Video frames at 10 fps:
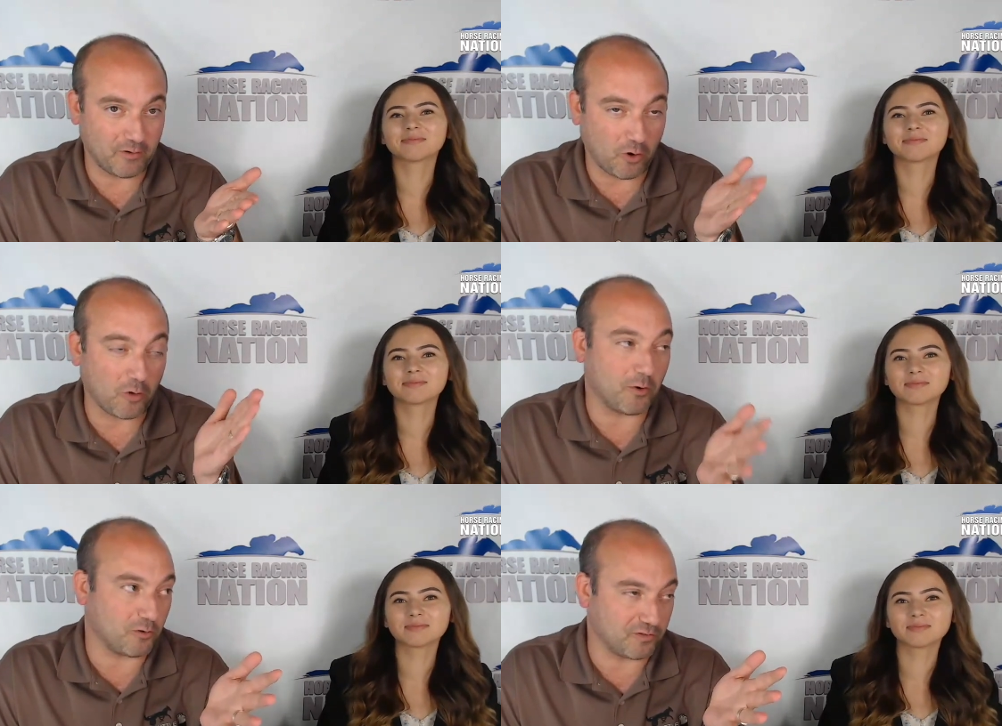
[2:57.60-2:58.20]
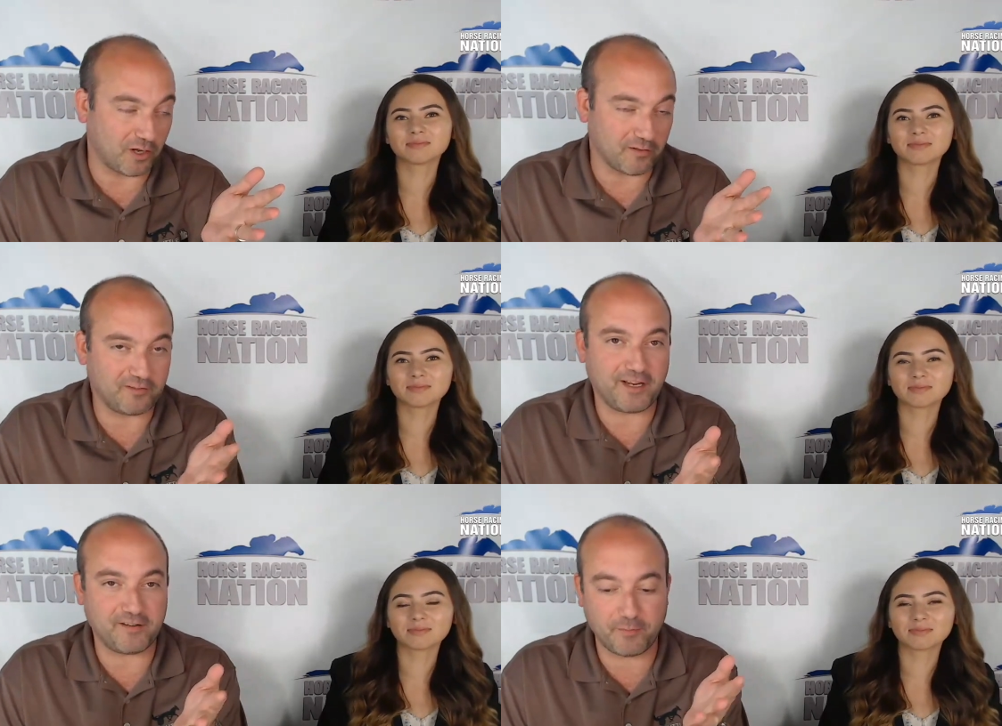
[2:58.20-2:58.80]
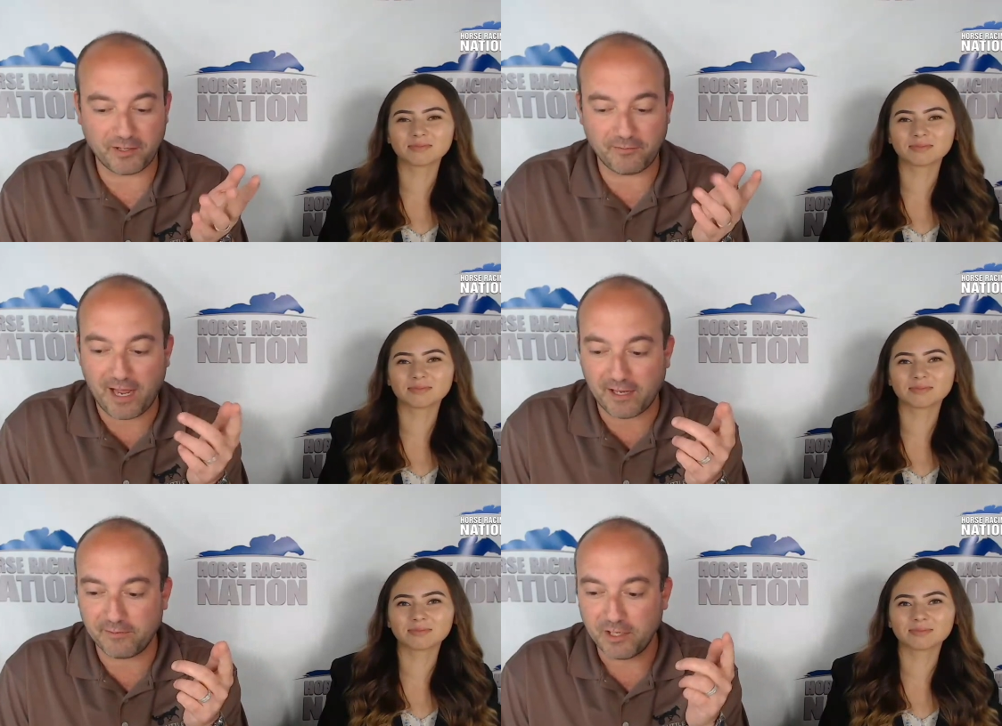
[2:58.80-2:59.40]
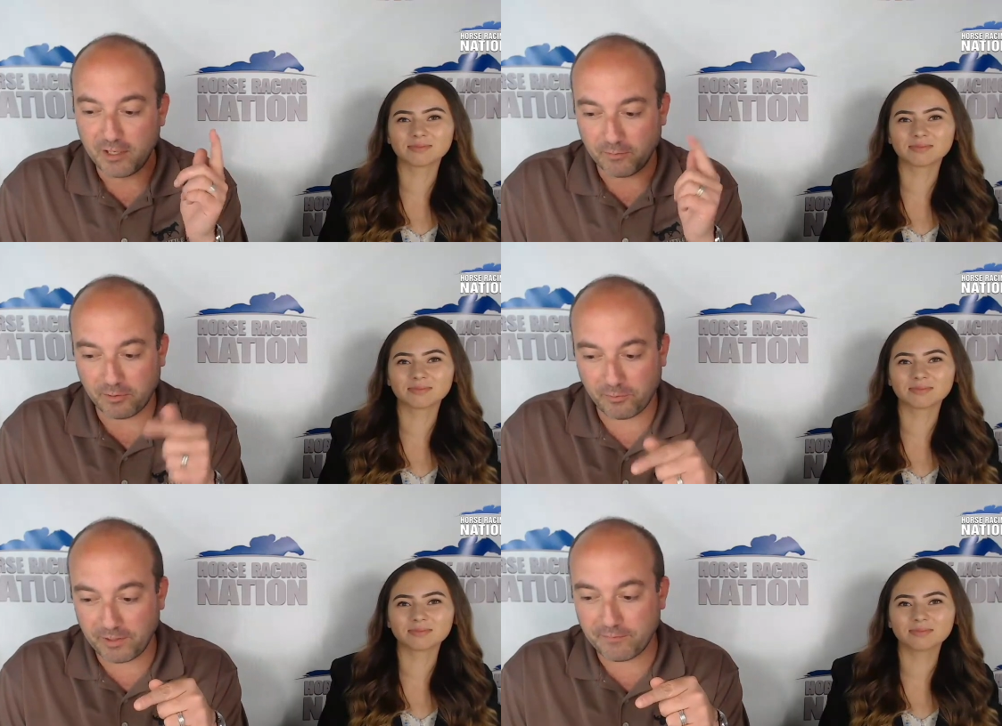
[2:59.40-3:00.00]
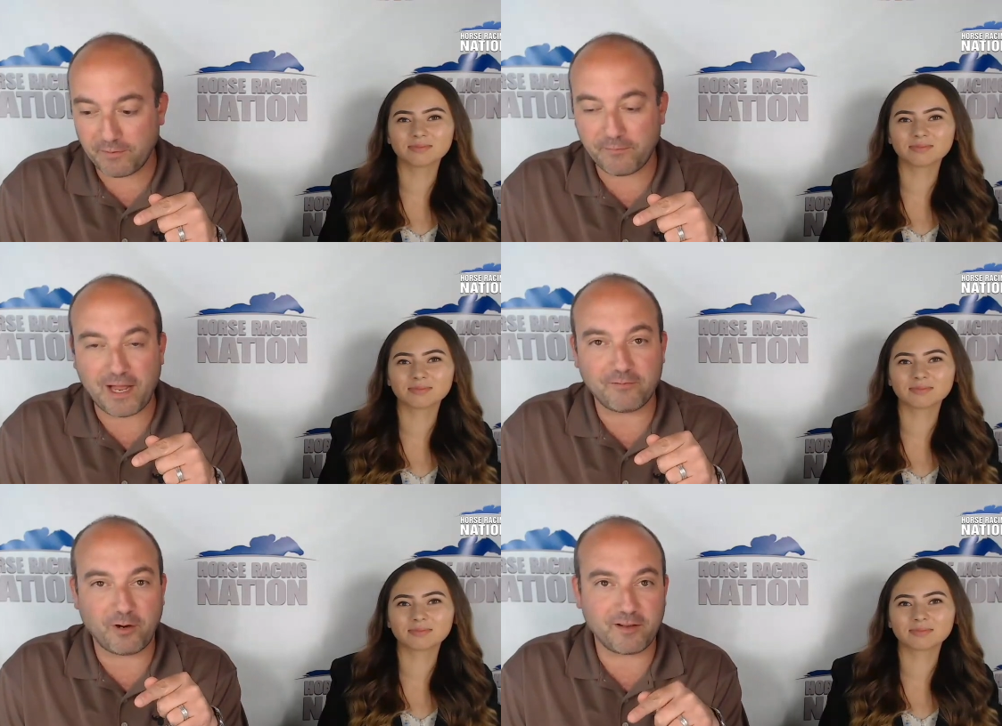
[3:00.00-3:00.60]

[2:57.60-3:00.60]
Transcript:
Speaker 1: almost all stakes pick five, but three of the five